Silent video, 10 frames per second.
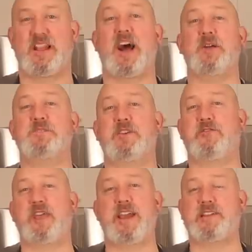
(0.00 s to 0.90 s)
I'm Chef
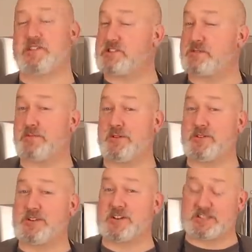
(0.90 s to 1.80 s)
Frank, this is Proto
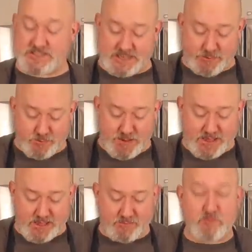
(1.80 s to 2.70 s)
Cooks, and today we're
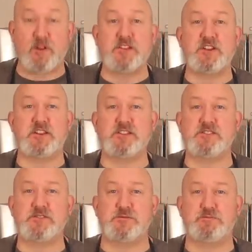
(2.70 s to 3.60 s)
making French onion soup.